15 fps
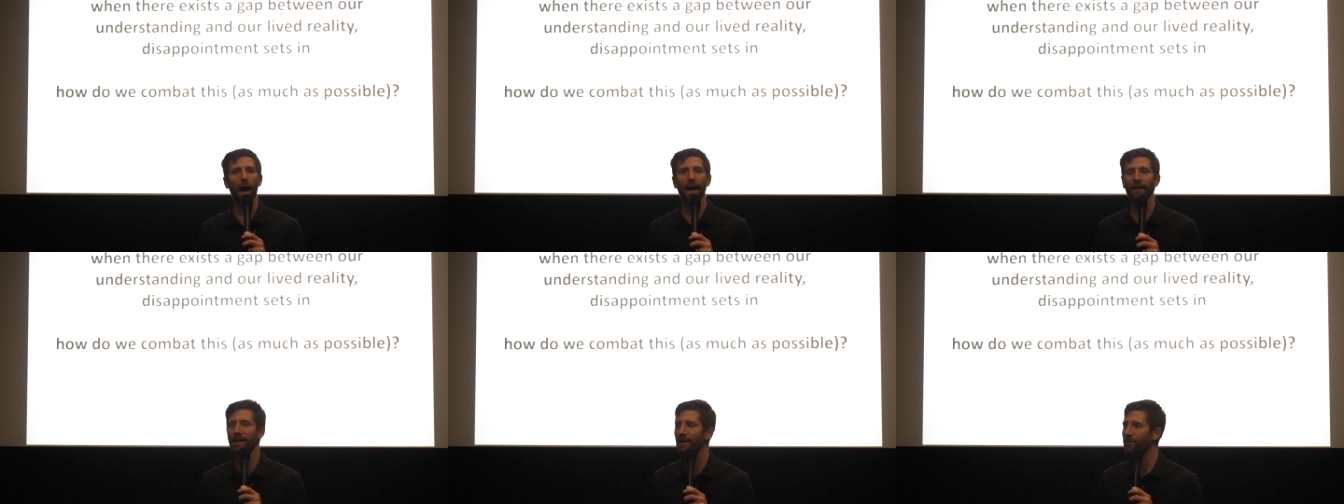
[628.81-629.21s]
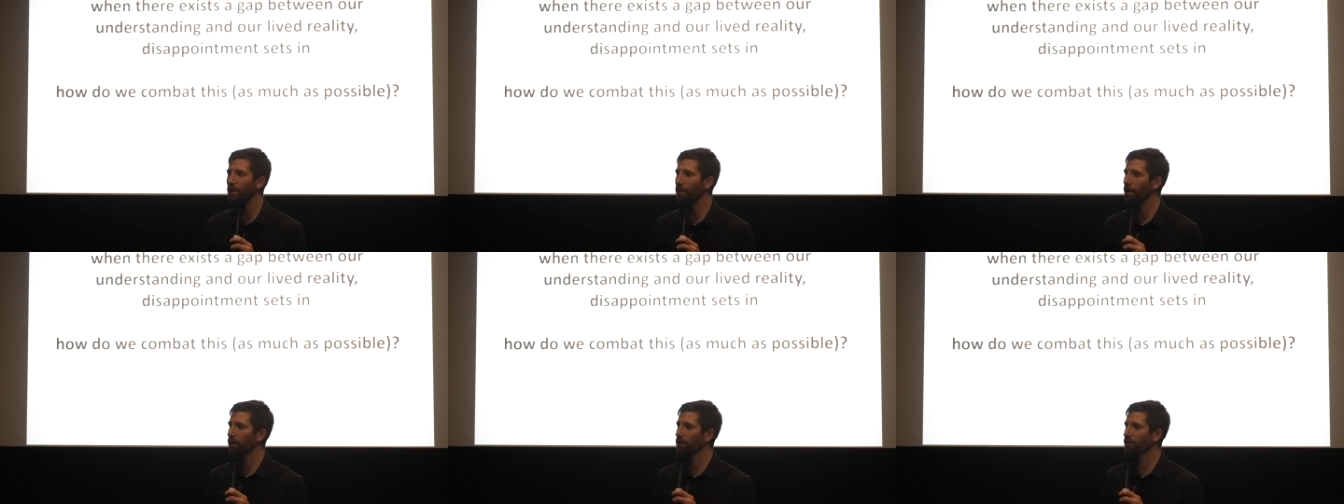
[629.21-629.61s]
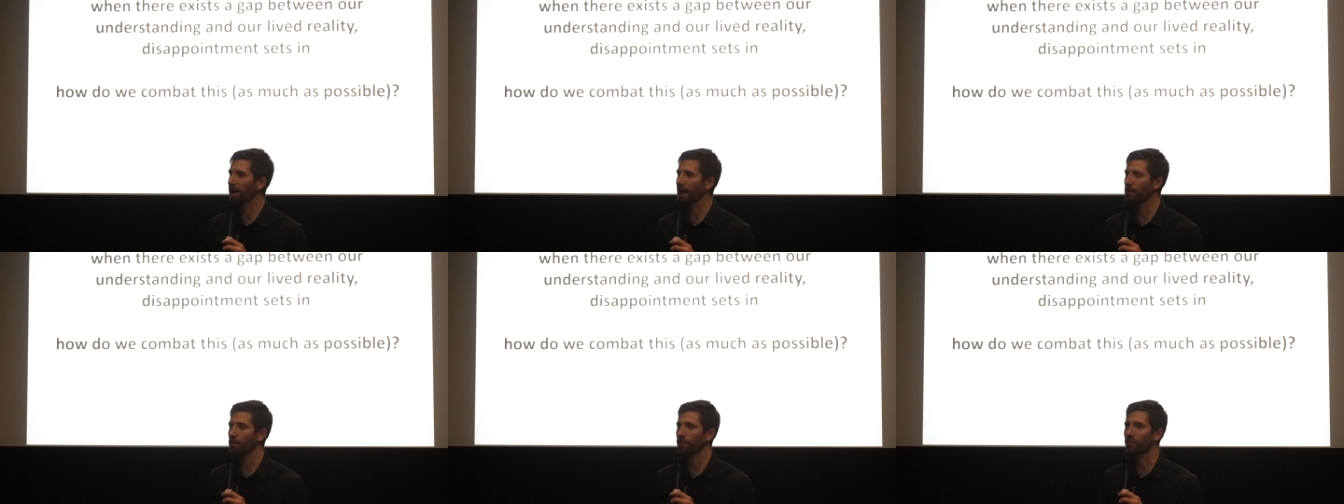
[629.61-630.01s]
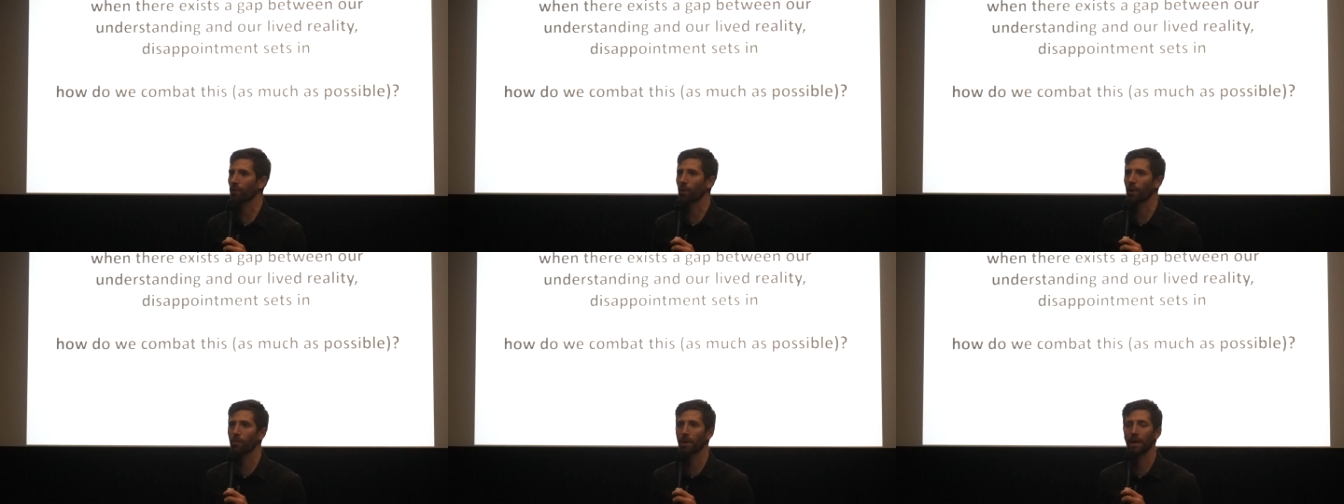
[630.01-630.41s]
I never heard that
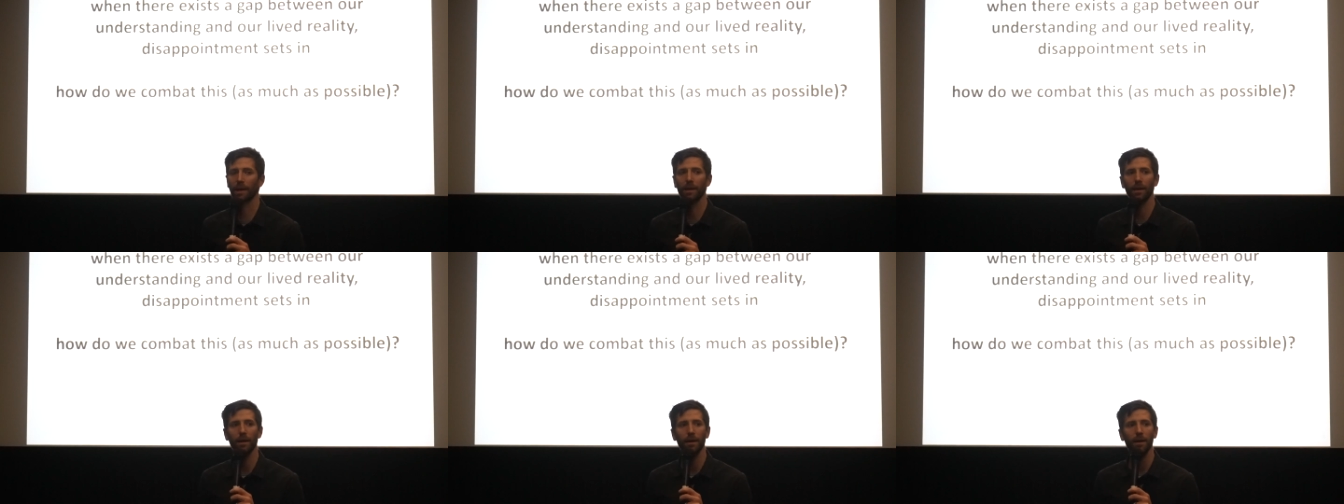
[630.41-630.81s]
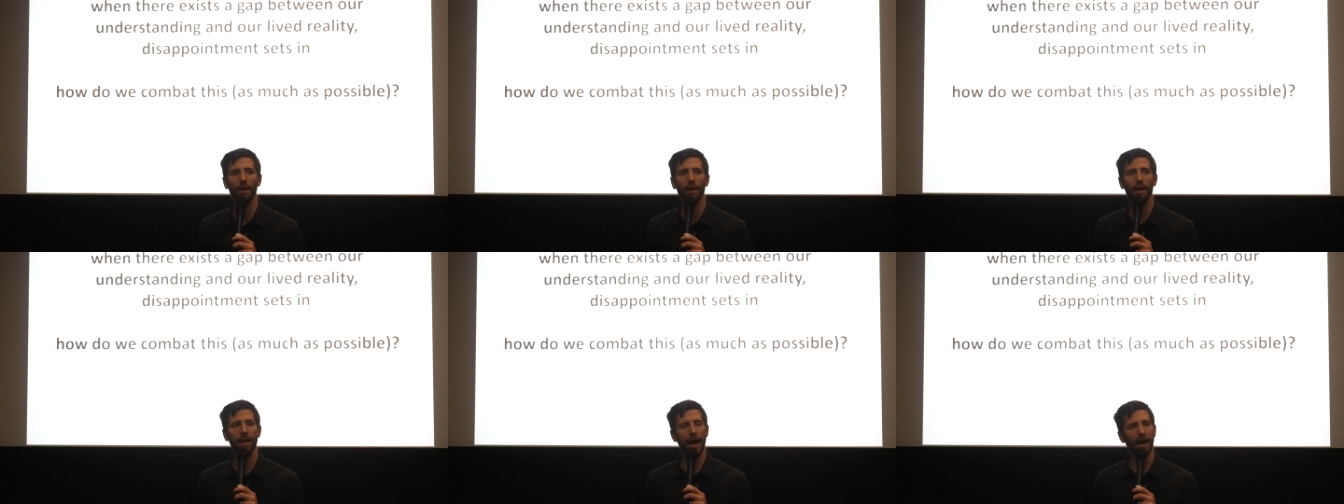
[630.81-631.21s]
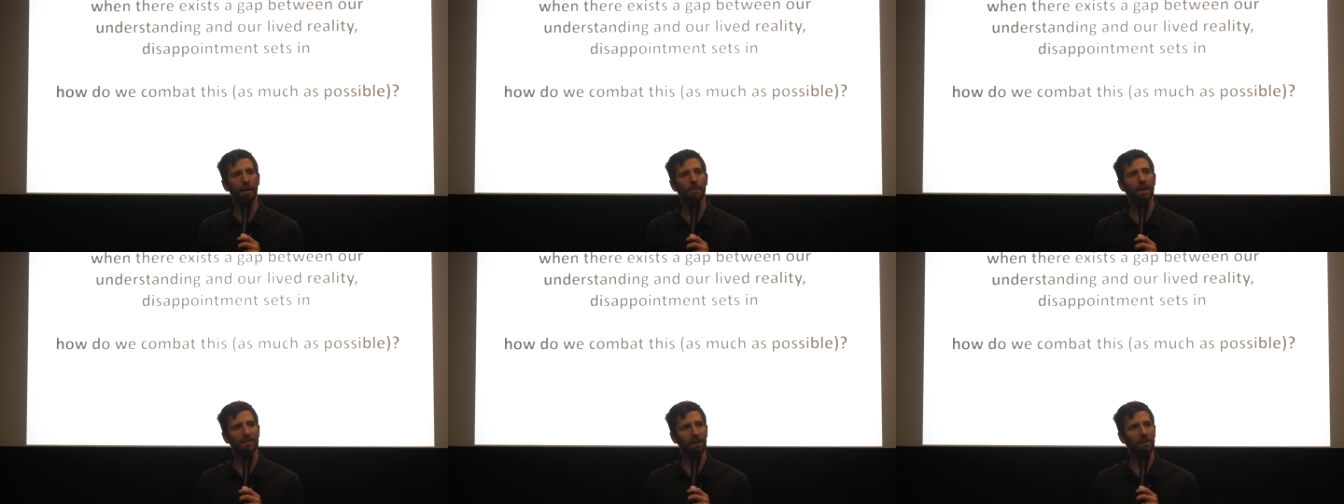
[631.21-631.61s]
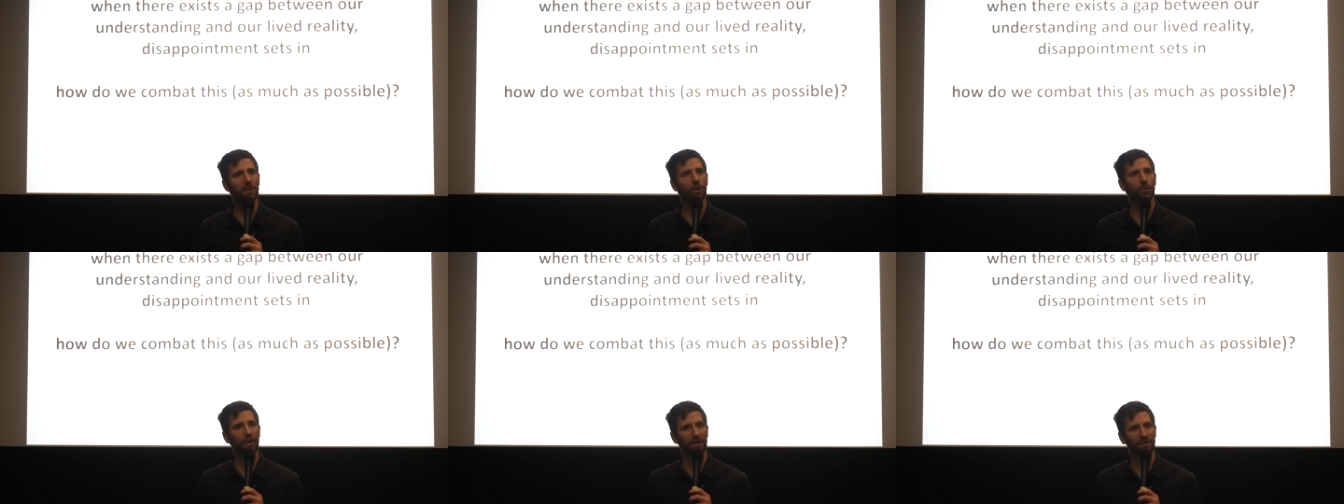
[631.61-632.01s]
before, but it kind of makes a
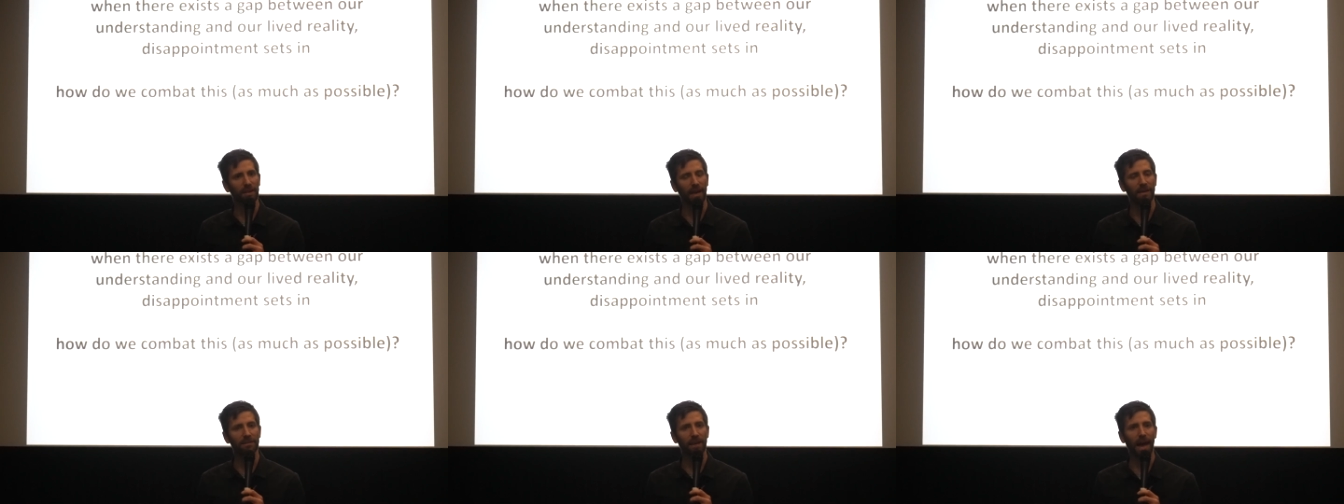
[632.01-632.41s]
little bit of sense.